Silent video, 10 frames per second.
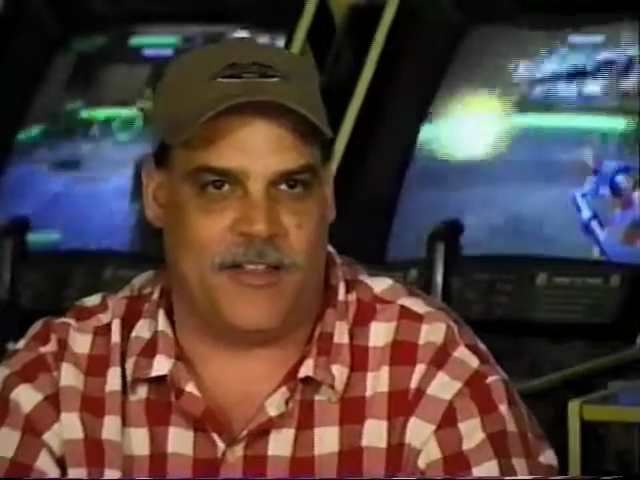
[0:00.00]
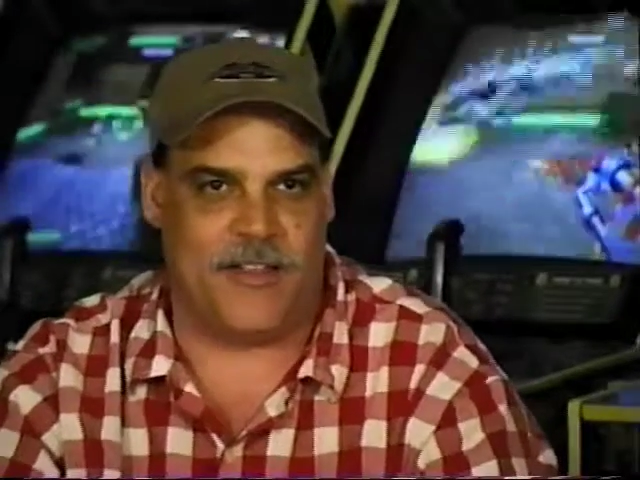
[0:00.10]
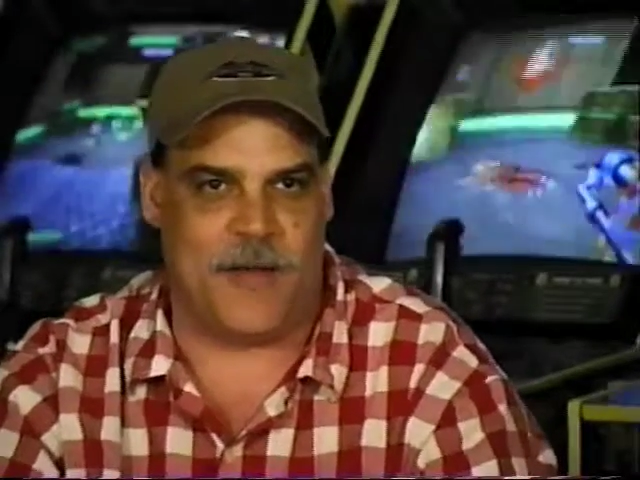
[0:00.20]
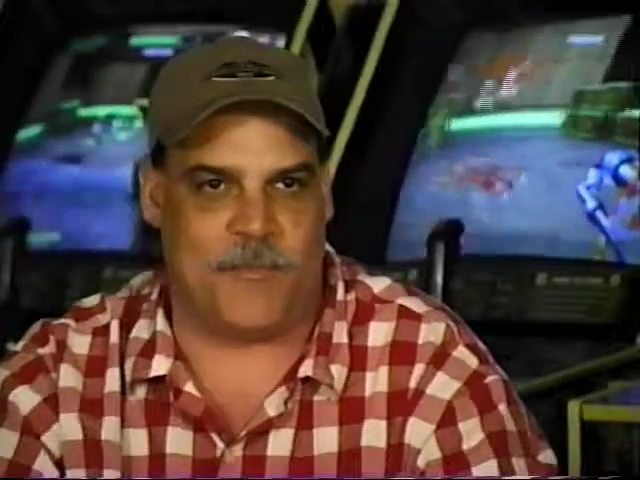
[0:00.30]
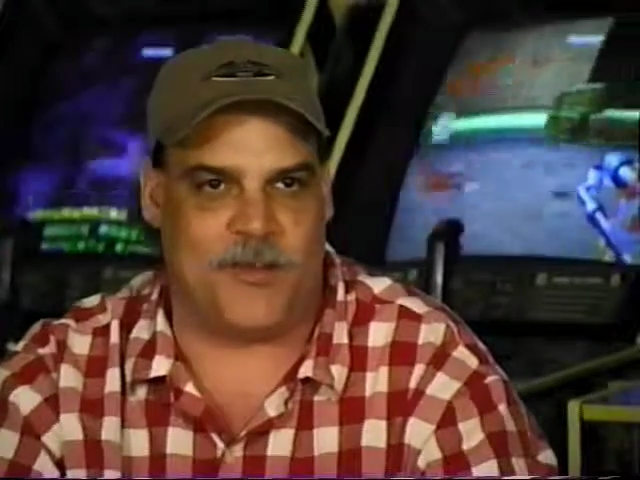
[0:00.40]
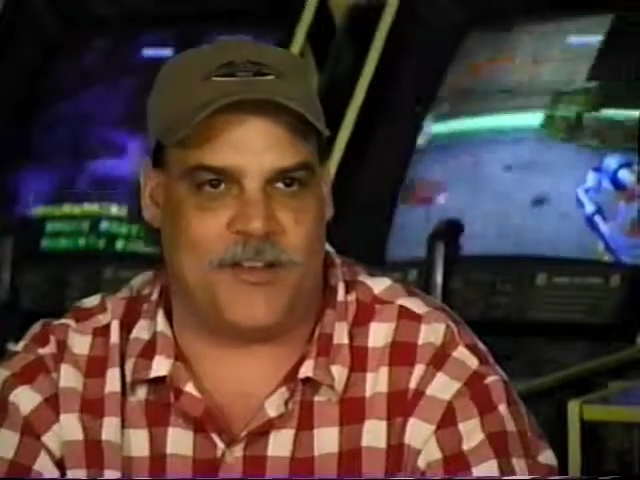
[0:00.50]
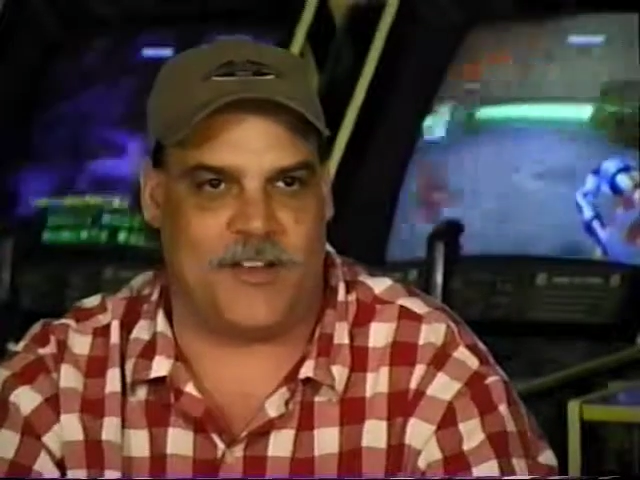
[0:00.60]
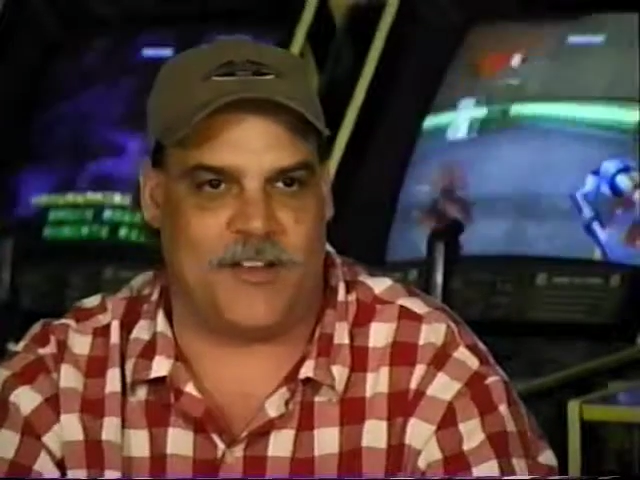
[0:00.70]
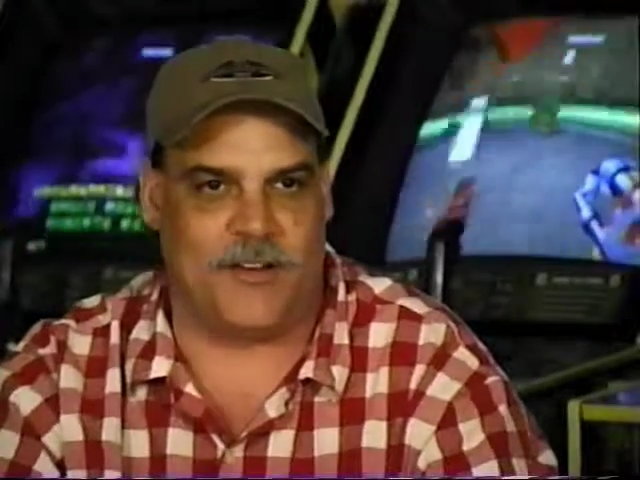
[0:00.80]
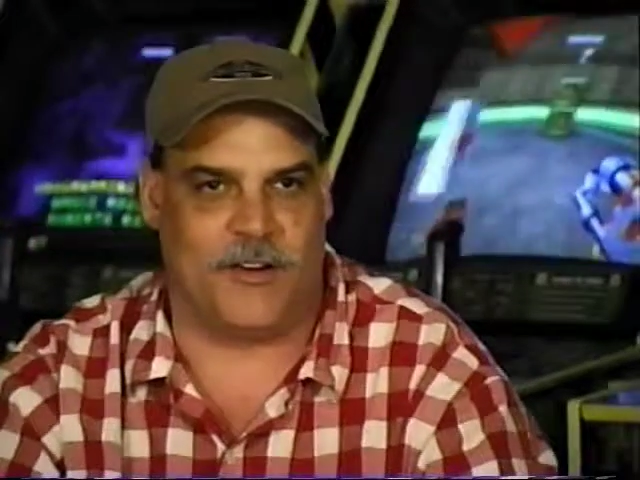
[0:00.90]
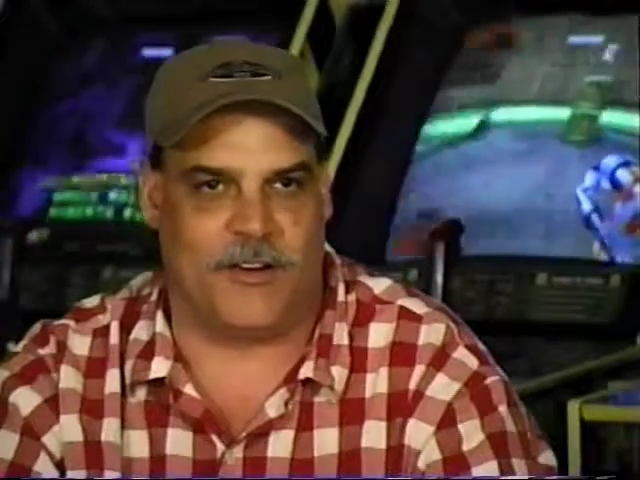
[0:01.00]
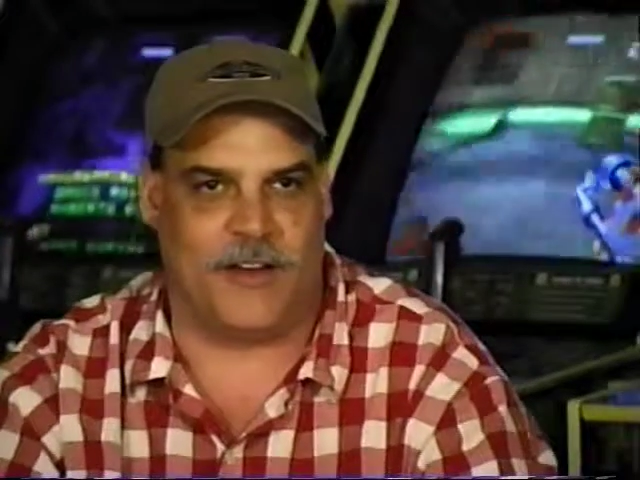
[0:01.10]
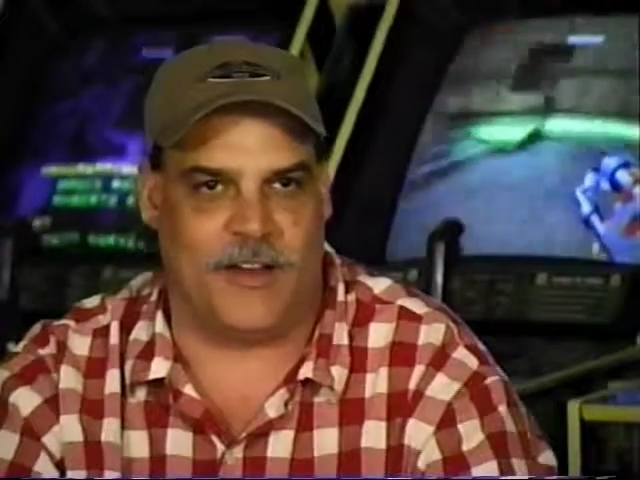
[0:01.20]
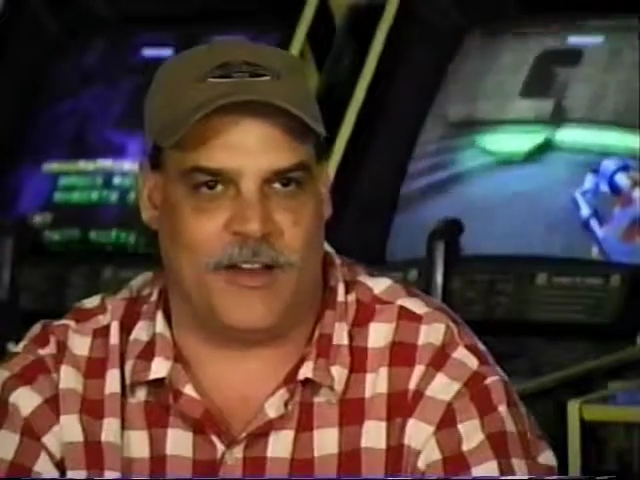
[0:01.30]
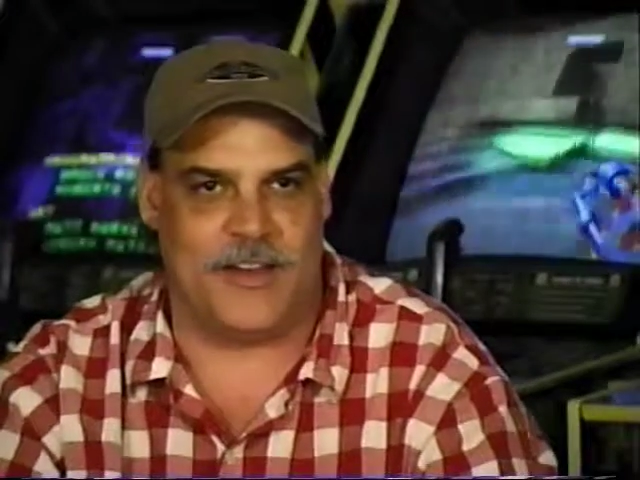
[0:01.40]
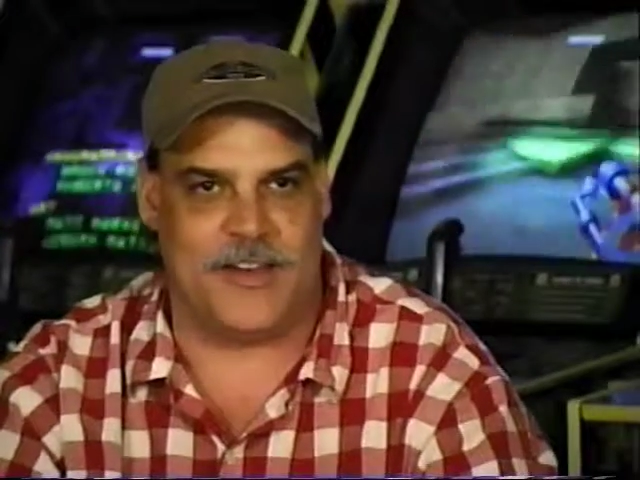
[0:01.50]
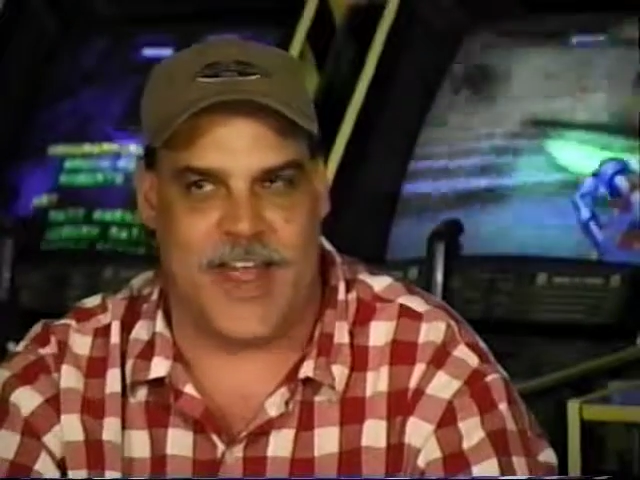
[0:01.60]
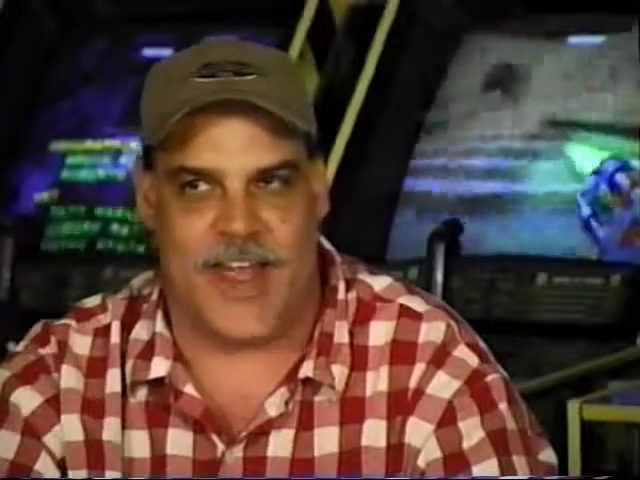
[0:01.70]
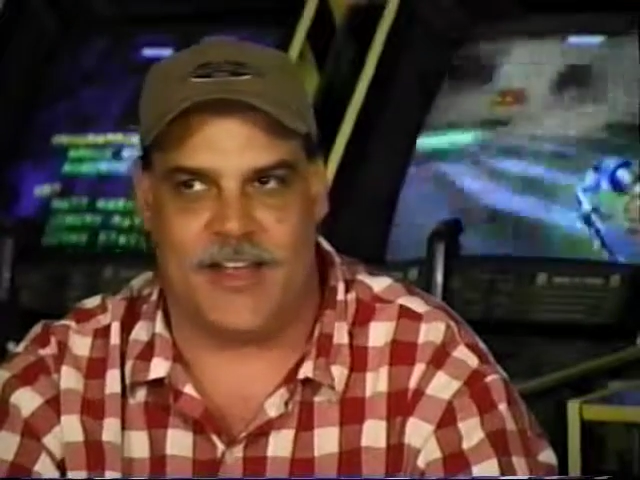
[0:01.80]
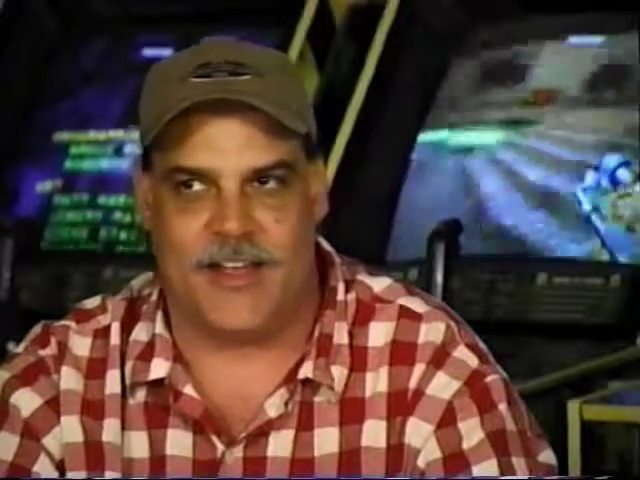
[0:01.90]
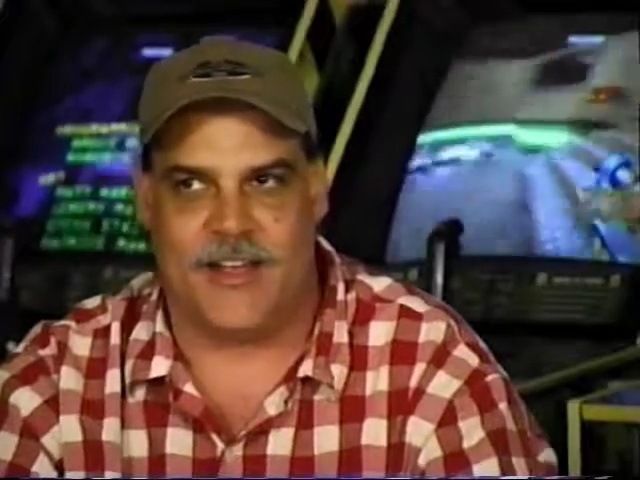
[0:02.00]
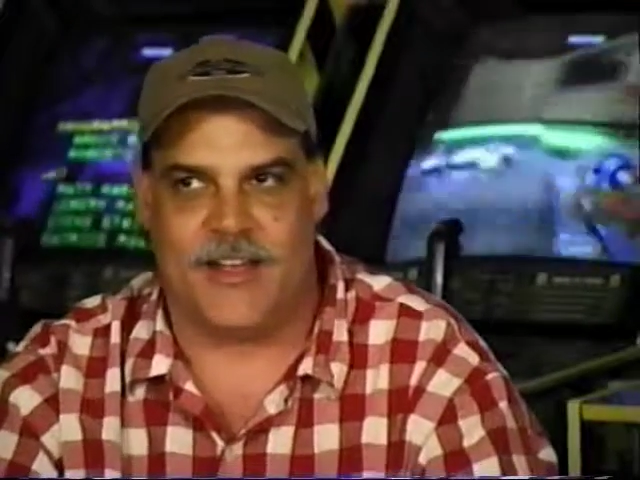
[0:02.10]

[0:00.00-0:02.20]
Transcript: that particular day,